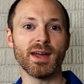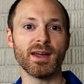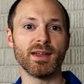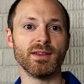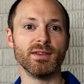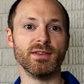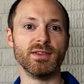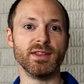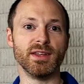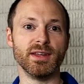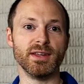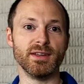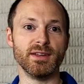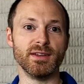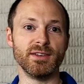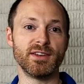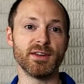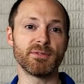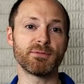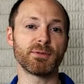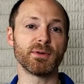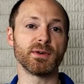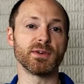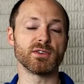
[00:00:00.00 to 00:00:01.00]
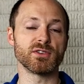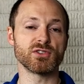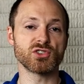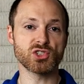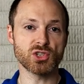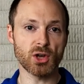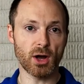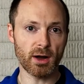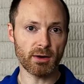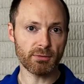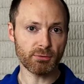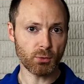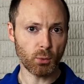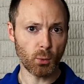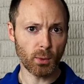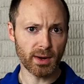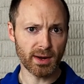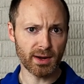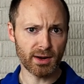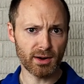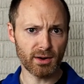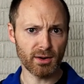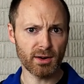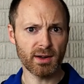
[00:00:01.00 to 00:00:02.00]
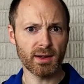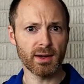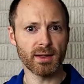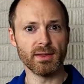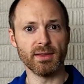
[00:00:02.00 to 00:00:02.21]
the different software